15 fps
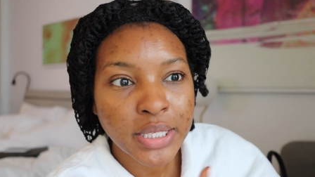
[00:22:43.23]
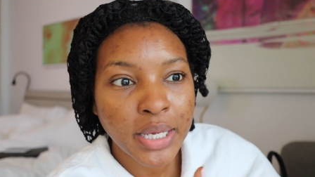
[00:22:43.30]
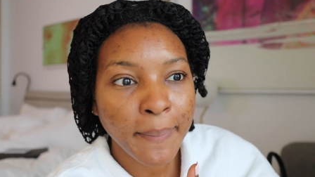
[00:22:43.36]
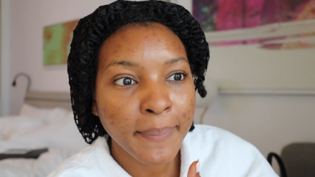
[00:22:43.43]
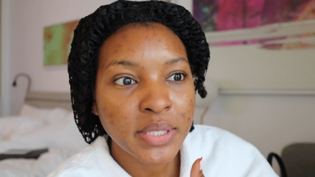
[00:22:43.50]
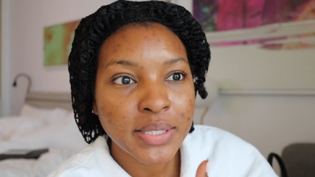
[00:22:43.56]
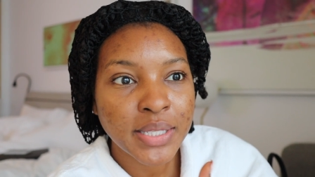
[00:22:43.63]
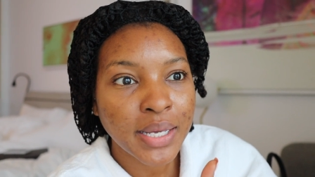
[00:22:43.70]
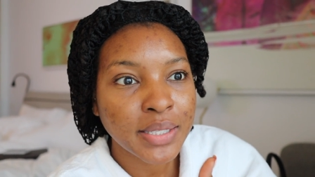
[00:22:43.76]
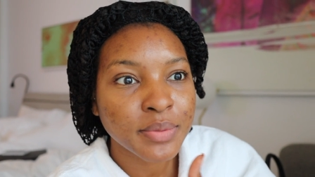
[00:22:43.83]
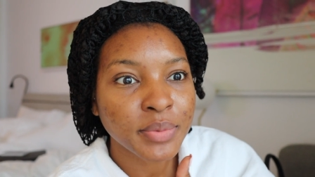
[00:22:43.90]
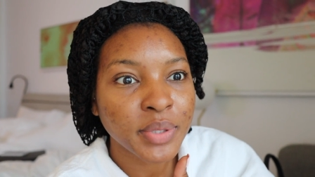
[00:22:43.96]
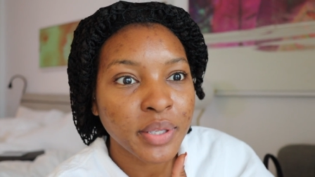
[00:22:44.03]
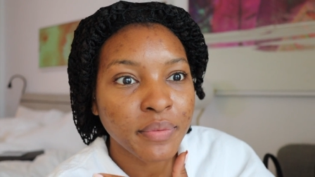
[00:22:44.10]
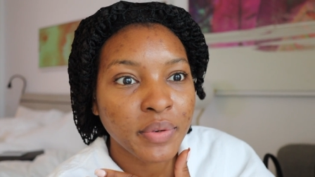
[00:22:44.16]
Like besides
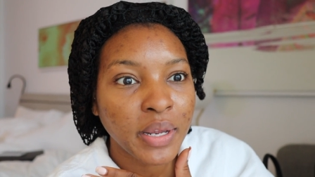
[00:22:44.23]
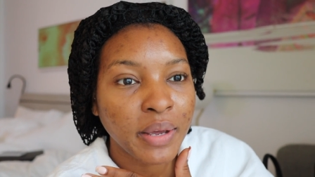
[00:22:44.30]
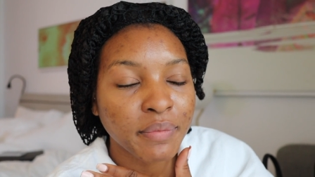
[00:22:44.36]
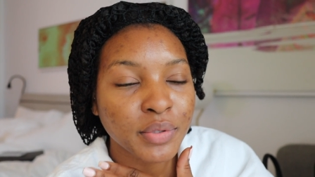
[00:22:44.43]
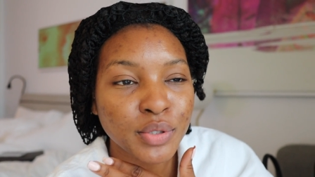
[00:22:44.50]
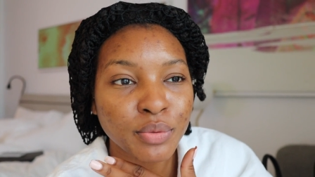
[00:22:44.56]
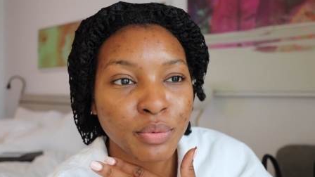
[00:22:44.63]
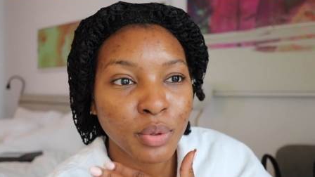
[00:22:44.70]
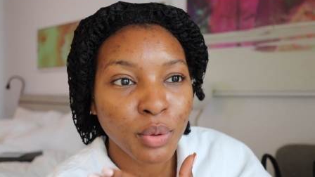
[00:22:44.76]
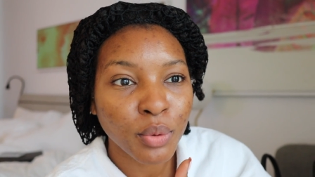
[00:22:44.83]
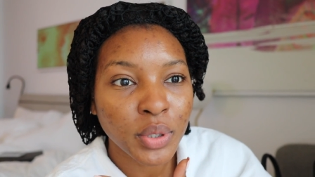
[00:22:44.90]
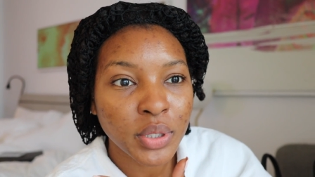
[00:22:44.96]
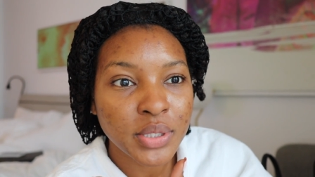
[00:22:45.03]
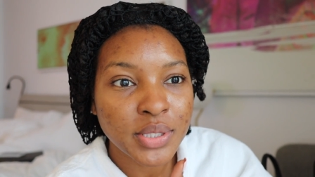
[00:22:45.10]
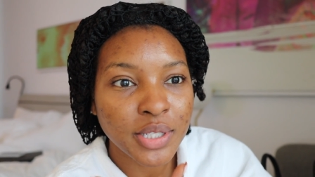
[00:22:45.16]
me even having to
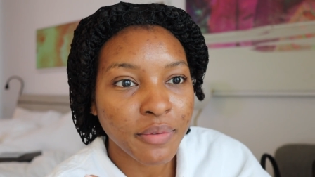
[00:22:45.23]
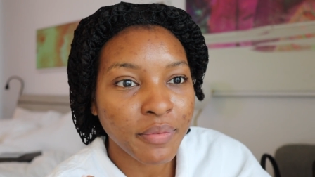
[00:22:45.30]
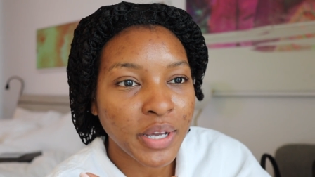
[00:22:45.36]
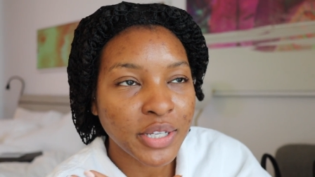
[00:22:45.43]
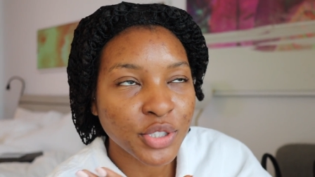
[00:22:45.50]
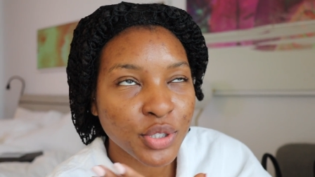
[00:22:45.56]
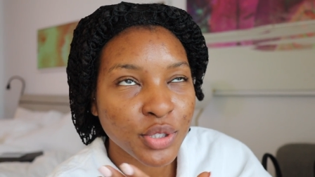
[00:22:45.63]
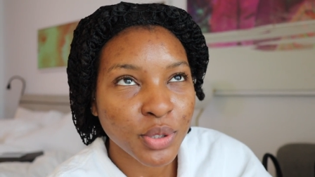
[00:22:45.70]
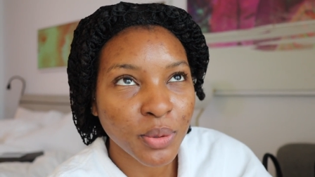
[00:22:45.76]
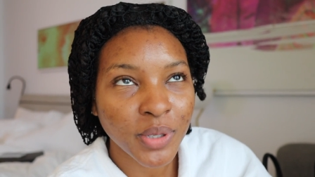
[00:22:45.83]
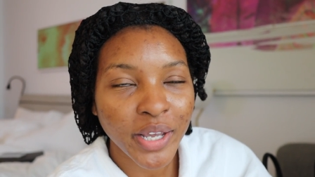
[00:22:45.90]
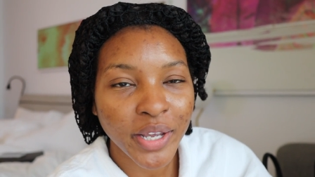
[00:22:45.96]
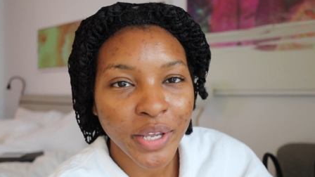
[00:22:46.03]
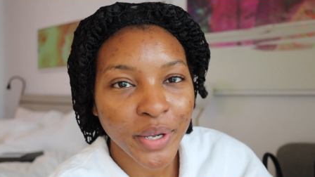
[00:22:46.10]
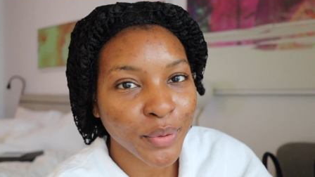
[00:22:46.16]
record and stuff, I just don't
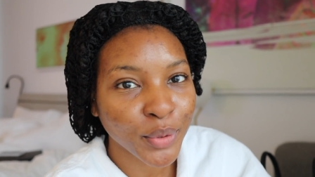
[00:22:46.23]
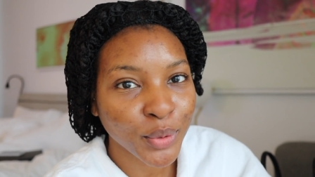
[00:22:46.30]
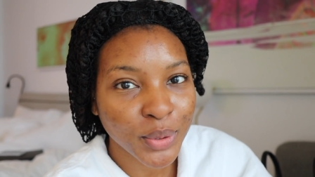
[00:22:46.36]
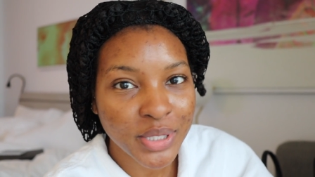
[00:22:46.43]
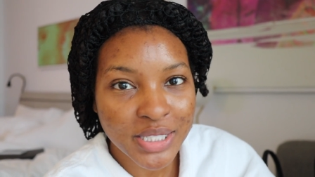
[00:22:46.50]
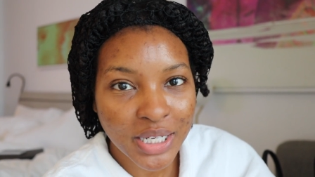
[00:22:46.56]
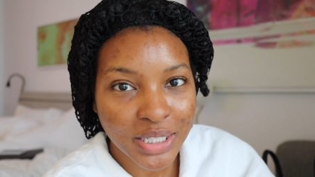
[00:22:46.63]
like hearing noise.